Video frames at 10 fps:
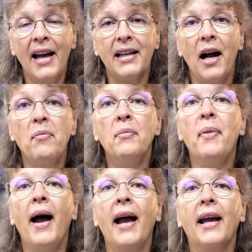
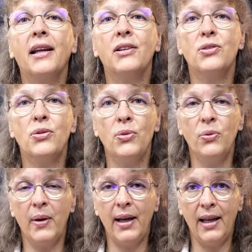Come back
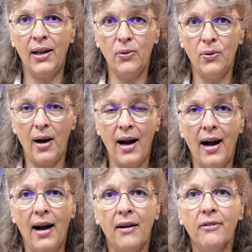to where you
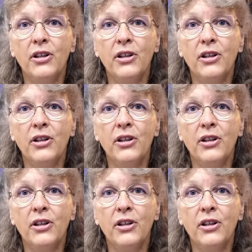are.